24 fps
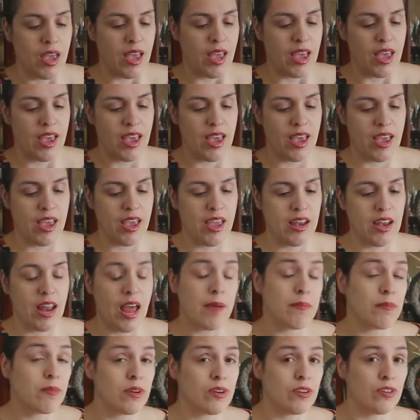And
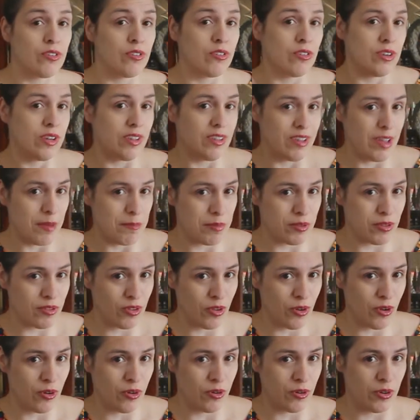I'm gonna do another
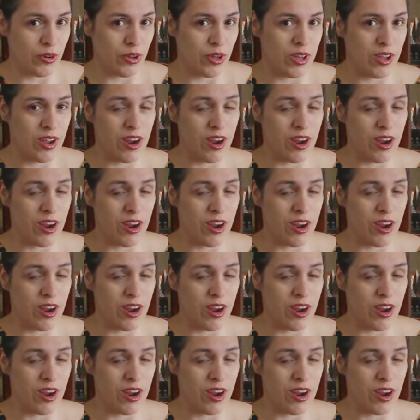episode.